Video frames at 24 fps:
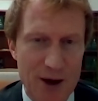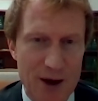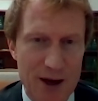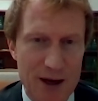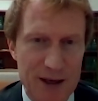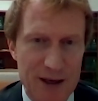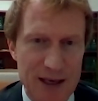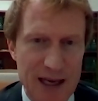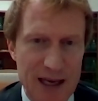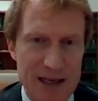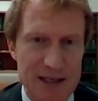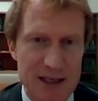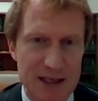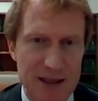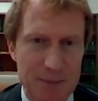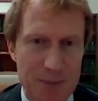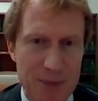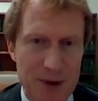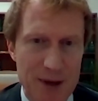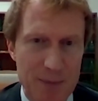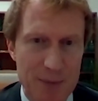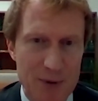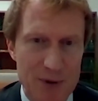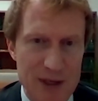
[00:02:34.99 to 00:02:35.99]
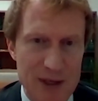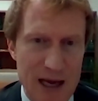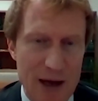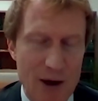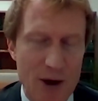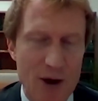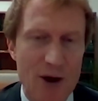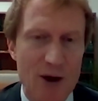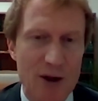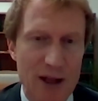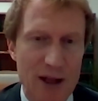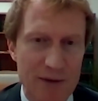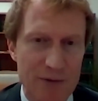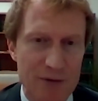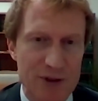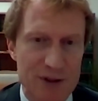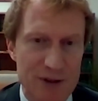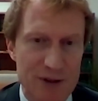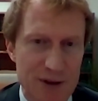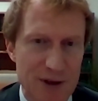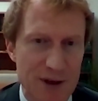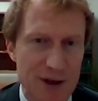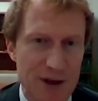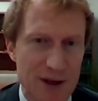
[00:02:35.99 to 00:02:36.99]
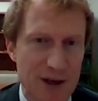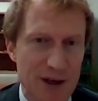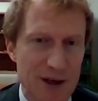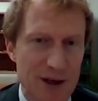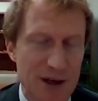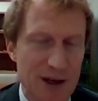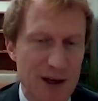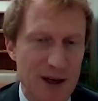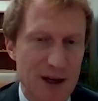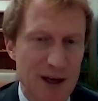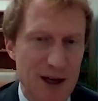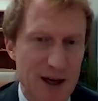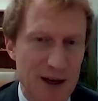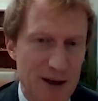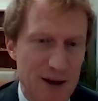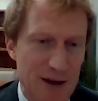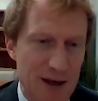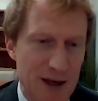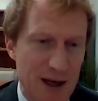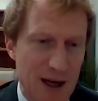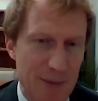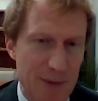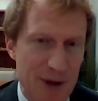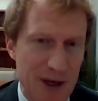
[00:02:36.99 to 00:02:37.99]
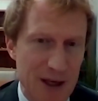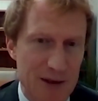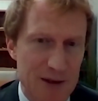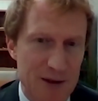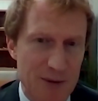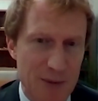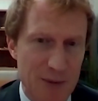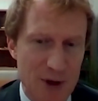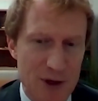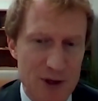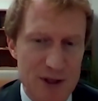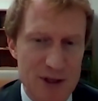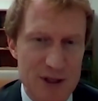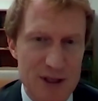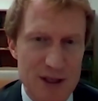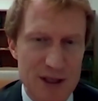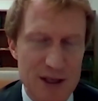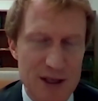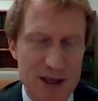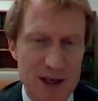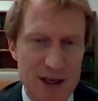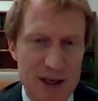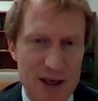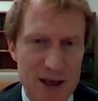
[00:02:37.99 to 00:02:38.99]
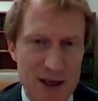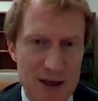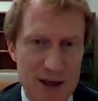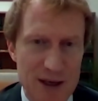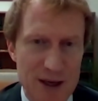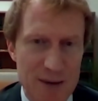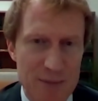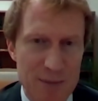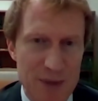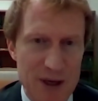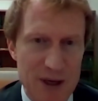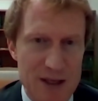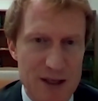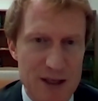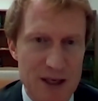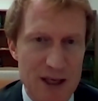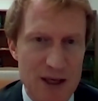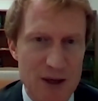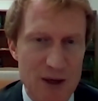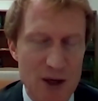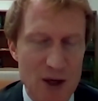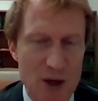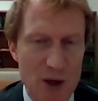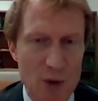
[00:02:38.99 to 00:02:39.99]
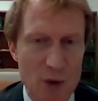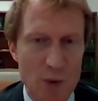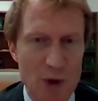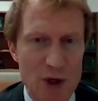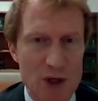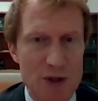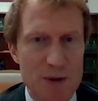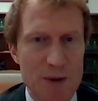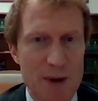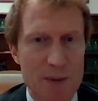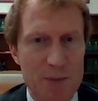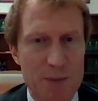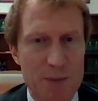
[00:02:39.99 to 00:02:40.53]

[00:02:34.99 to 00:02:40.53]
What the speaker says: and guessing people's alcohol levels and coming into emergency in BC, which